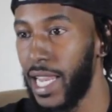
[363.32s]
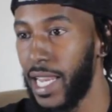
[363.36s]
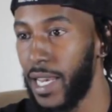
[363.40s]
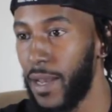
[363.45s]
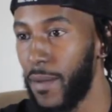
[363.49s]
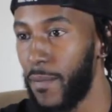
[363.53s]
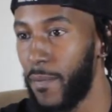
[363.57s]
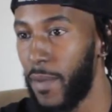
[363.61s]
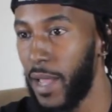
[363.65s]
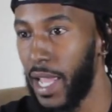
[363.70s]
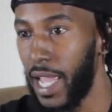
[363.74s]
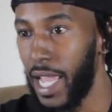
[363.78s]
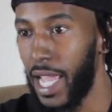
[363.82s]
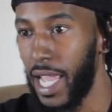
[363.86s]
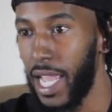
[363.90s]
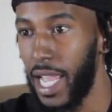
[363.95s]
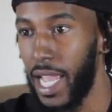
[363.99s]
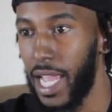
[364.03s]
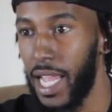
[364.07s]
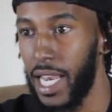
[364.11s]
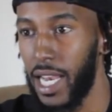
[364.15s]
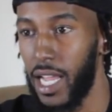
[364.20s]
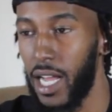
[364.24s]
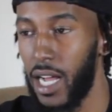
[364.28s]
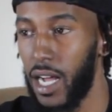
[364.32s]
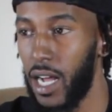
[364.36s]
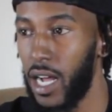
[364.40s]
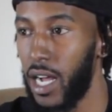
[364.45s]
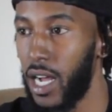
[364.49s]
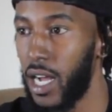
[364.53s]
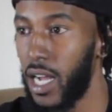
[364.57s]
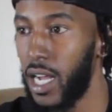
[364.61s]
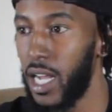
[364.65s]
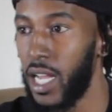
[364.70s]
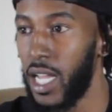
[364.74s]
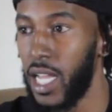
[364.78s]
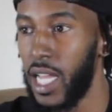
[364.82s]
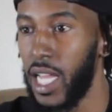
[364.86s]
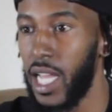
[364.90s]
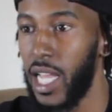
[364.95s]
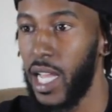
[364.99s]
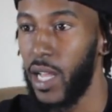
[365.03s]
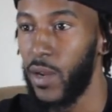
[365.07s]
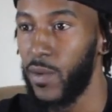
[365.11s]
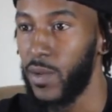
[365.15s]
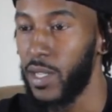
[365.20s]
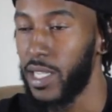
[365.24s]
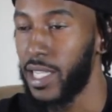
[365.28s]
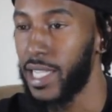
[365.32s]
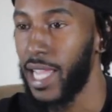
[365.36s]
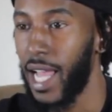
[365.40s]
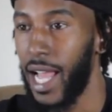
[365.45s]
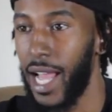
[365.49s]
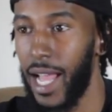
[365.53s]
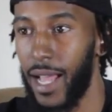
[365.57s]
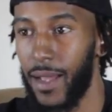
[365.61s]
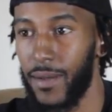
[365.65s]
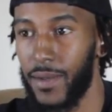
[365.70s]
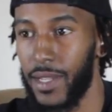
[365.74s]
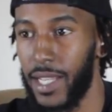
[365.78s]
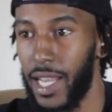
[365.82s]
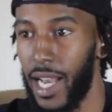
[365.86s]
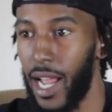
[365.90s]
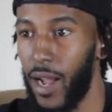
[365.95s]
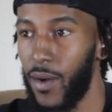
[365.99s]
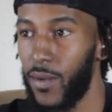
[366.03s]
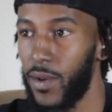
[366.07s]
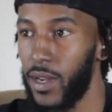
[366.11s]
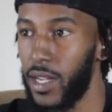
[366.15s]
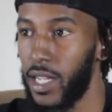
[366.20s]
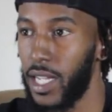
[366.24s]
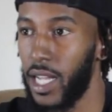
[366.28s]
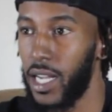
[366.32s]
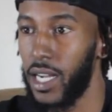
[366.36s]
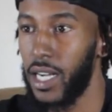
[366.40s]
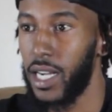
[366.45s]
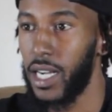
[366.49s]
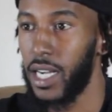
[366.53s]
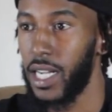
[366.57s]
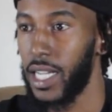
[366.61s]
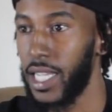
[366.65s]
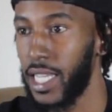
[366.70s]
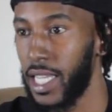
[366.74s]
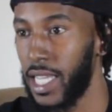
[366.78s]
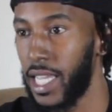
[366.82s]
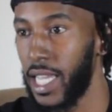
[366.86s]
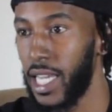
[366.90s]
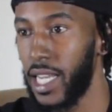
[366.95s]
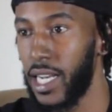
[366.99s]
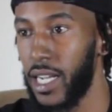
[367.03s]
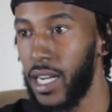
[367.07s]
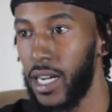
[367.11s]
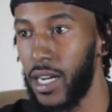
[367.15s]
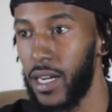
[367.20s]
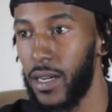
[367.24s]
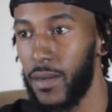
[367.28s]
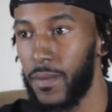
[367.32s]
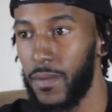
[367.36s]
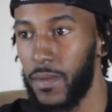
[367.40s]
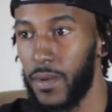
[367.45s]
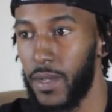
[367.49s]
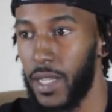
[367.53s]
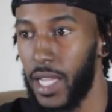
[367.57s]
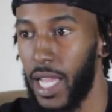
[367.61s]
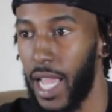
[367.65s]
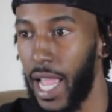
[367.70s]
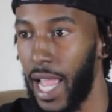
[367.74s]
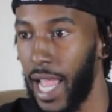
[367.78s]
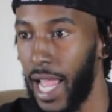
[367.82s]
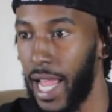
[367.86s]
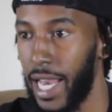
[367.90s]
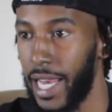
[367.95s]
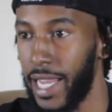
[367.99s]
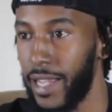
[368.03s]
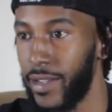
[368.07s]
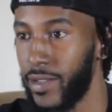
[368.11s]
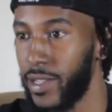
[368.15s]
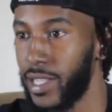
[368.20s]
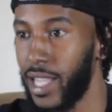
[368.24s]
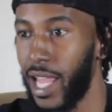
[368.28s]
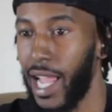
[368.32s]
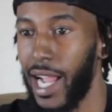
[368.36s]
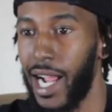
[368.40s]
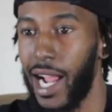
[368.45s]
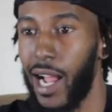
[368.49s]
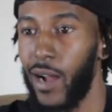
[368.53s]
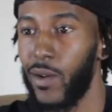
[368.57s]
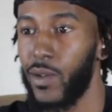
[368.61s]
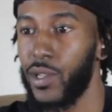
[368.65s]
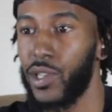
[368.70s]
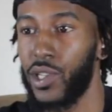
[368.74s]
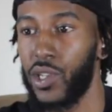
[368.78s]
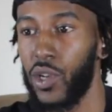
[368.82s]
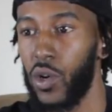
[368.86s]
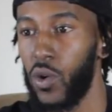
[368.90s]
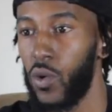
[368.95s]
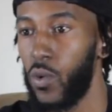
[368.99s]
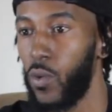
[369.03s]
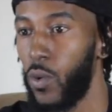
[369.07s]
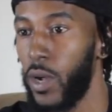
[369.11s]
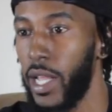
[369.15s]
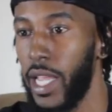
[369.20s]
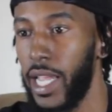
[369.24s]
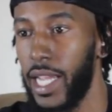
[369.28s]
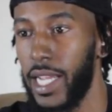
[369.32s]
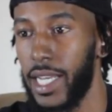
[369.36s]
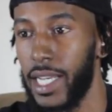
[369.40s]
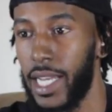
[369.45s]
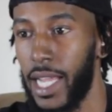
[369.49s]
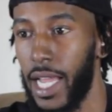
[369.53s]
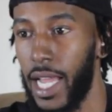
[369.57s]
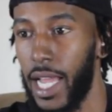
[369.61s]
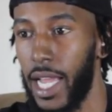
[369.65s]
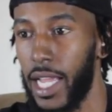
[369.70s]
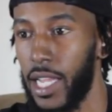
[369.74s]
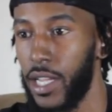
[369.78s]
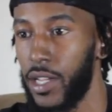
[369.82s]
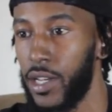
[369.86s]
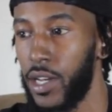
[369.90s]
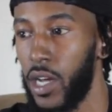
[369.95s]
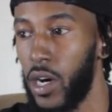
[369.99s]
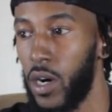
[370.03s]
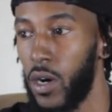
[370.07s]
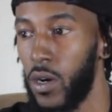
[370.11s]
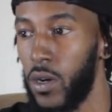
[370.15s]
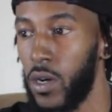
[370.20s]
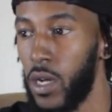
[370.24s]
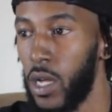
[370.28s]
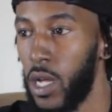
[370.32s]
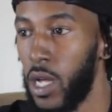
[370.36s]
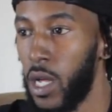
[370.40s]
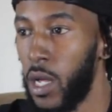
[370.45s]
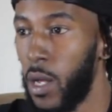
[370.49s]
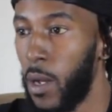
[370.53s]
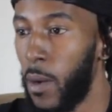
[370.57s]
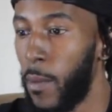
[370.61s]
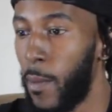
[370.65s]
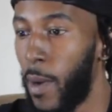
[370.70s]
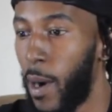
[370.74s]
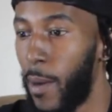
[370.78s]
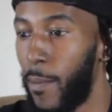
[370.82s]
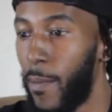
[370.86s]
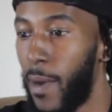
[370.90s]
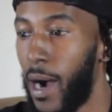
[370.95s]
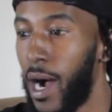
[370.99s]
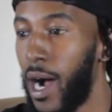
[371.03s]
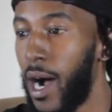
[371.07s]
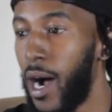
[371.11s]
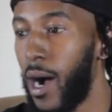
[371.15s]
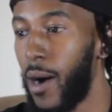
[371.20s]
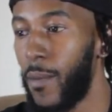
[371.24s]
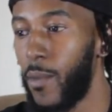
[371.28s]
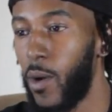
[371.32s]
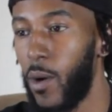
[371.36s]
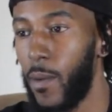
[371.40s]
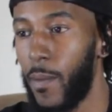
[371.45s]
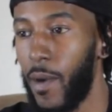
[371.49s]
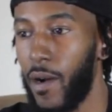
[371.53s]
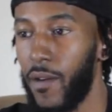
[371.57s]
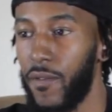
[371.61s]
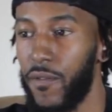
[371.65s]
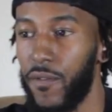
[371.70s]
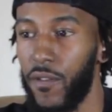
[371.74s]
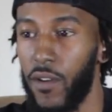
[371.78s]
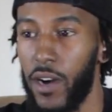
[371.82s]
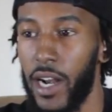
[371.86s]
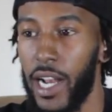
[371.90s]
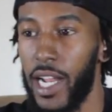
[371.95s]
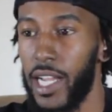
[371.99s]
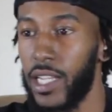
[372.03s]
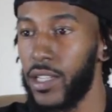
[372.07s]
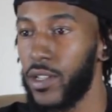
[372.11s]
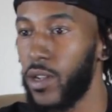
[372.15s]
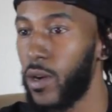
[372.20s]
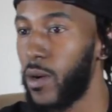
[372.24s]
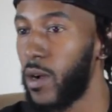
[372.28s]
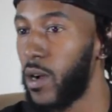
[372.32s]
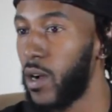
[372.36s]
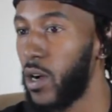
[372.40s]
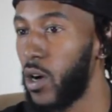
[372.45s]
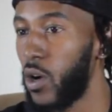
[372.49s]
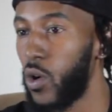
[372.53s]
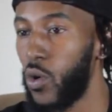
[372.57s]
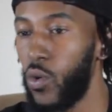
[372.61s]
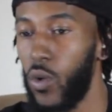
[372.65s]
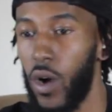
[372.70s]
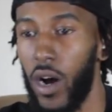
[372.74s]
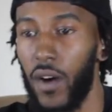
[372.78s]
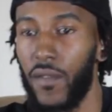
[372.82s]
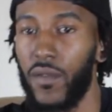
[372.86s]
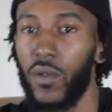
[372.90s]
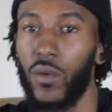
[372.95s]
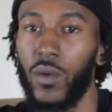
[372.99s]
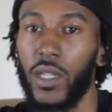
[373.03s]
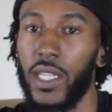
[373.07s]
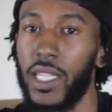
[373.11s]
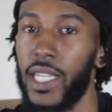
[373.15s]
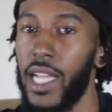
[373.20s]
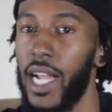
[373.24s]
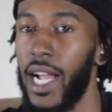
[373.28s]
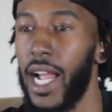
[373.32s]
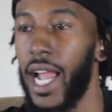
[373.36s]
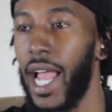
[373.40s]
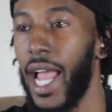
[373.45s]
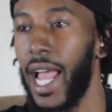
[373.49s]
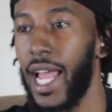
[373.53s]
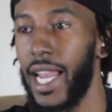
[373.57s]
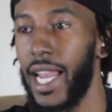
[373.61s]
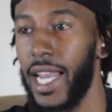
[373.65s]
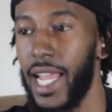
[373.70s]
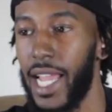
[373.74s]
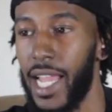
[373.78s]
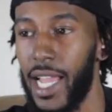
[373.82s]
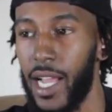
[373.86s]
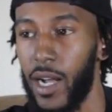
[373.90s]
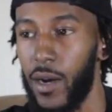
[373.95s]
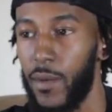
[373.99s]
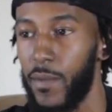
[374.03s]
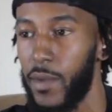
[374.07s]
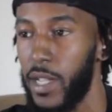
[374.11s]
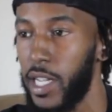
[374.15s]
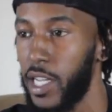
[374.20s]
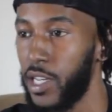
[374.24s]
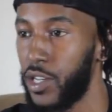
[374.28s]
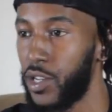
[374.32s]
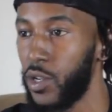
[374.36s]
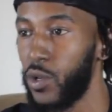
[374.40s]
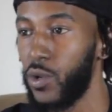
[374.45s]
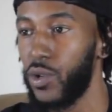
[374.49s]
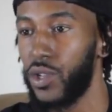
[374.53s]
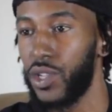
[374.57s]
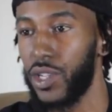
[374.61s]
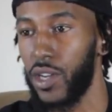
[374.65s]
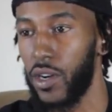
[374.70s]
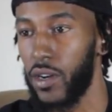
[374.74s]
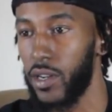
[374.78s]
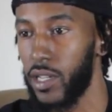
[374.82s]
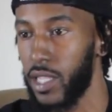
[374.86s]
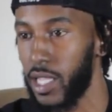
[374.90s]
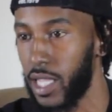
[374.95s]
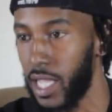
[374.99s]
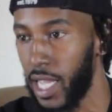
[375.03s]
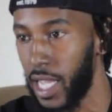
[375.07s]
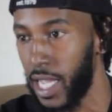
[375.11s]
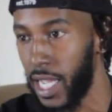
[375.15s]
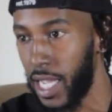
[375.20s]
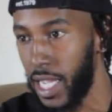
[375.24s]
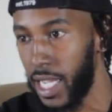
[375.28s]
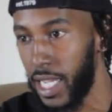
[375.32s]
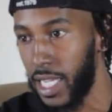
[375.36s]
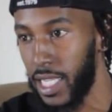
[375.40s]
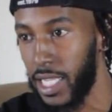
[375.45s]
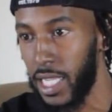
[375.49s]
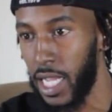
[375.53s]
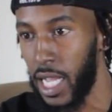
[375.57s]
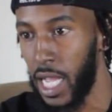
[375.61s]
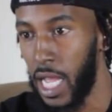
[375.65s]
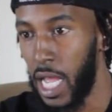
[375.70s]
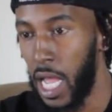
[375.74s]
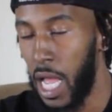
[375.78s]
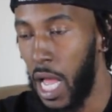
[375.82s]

in the bed. It was times that I would get up, and it was like I was so weak that, you know, my mom or my friends or whoever was there had to help me do certain things.